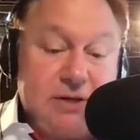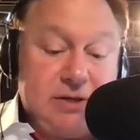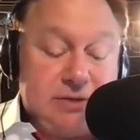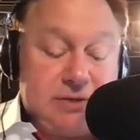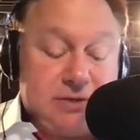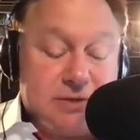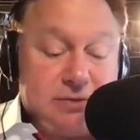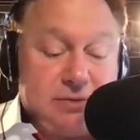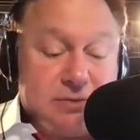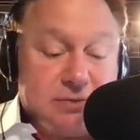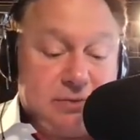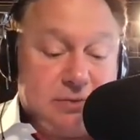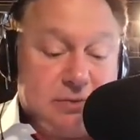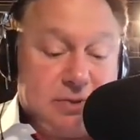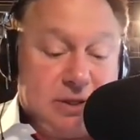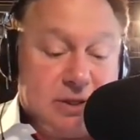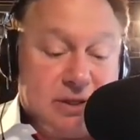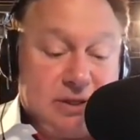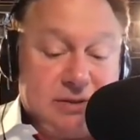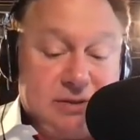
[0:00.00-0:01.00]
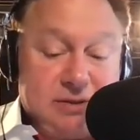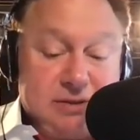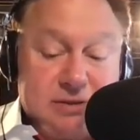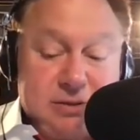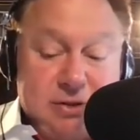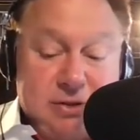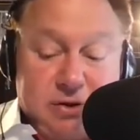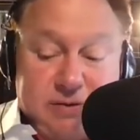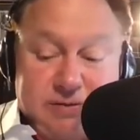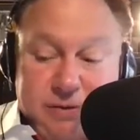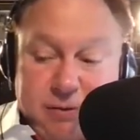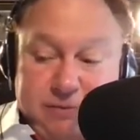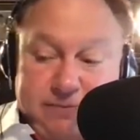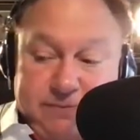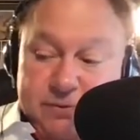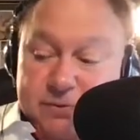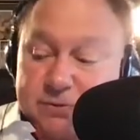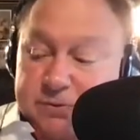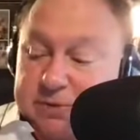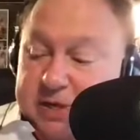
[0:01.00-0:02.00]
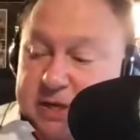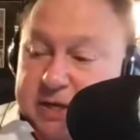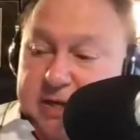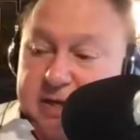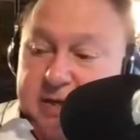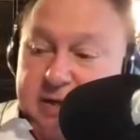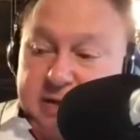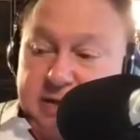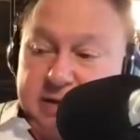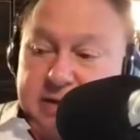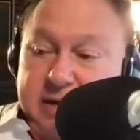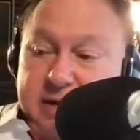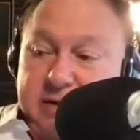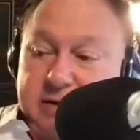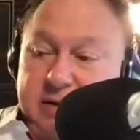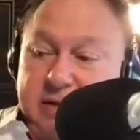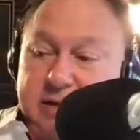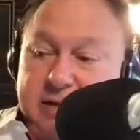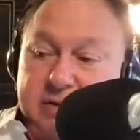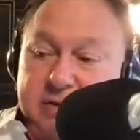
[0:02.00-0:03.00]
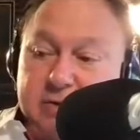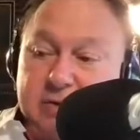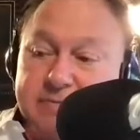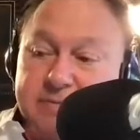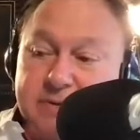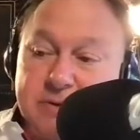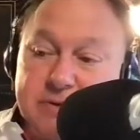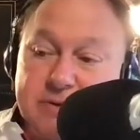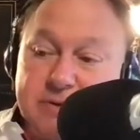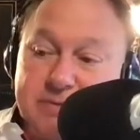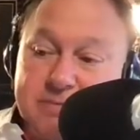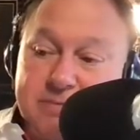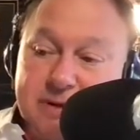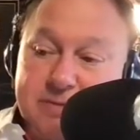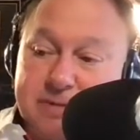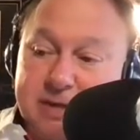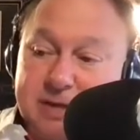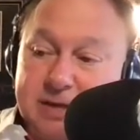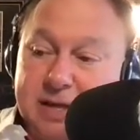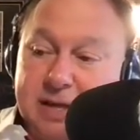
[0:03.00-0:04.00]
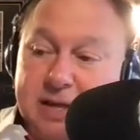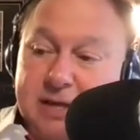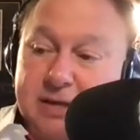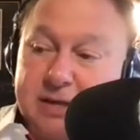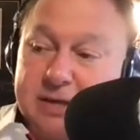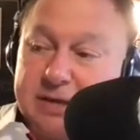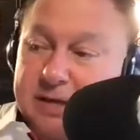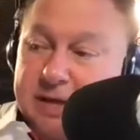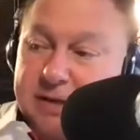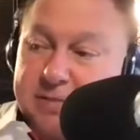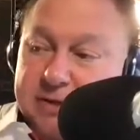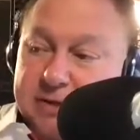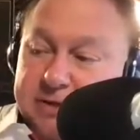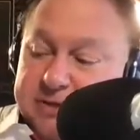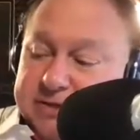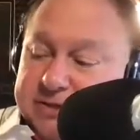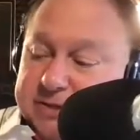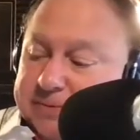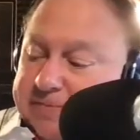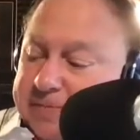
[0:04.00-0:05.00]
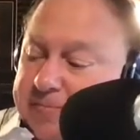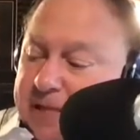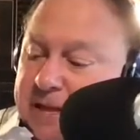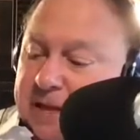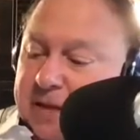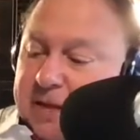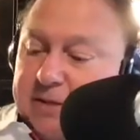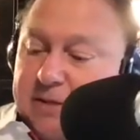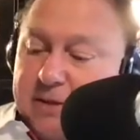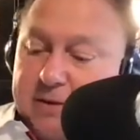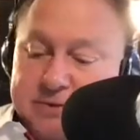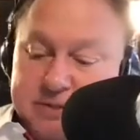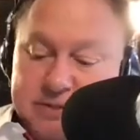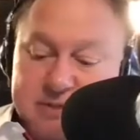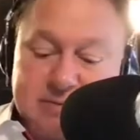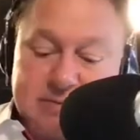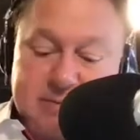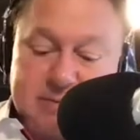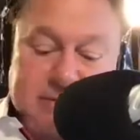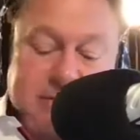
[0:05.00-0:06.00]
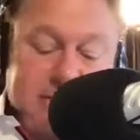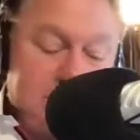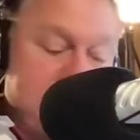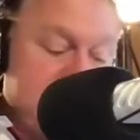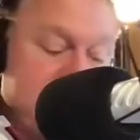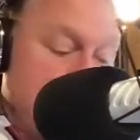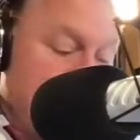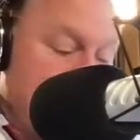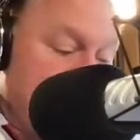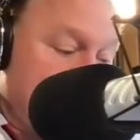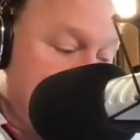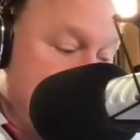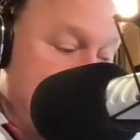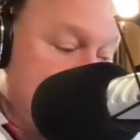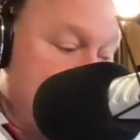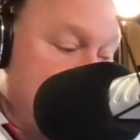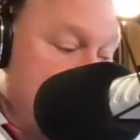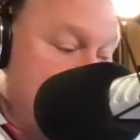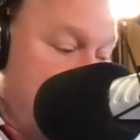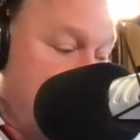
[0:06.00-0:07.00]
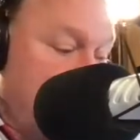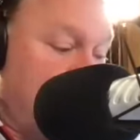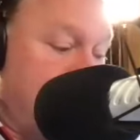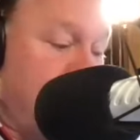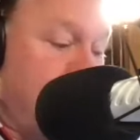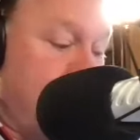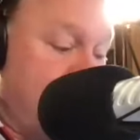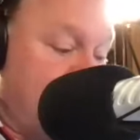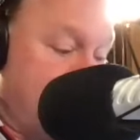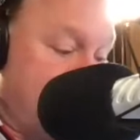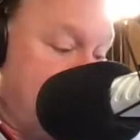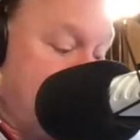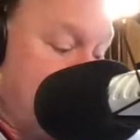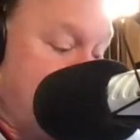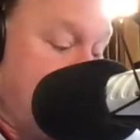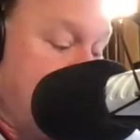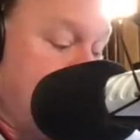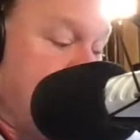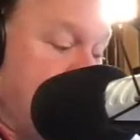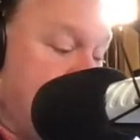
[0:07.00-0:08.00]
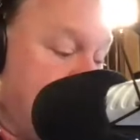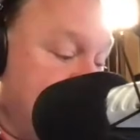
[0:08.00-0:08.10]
to cook your food because that lets off those BPA chemicals. So those are some of the things you want to be worried about and